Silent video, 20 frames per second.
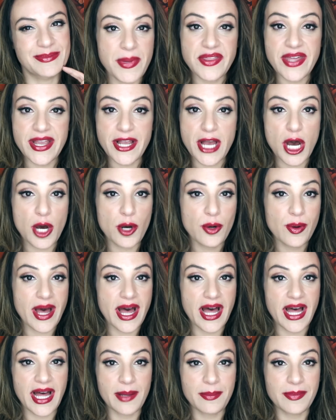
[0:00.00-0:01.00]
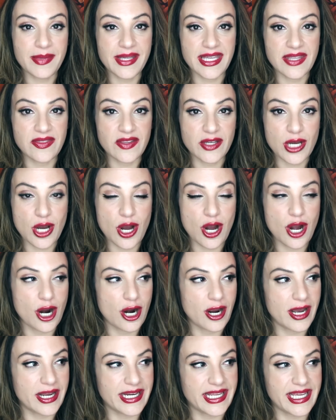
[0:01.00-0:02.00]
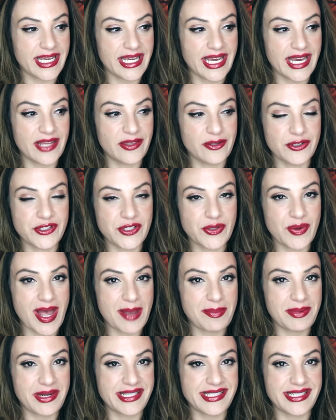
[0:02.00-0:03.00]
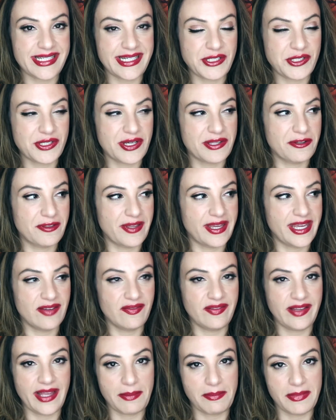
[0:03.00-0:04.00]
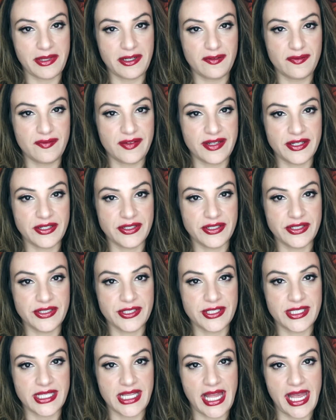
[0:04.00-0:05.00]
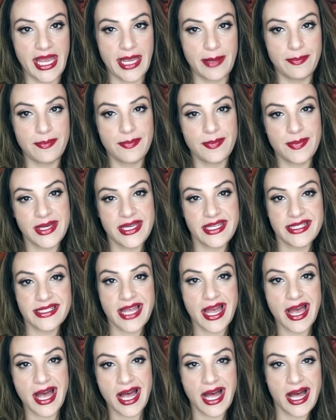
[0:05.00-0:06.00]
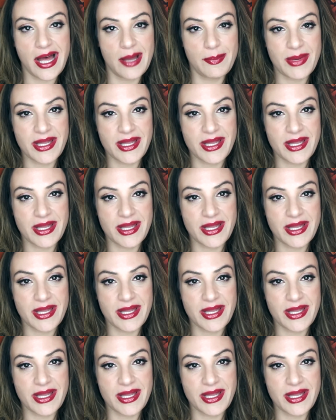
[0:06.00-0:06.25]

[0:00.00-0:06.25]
But they go in the car, honey, and they're so happy to see each other. They give like middle fingers, like peace out,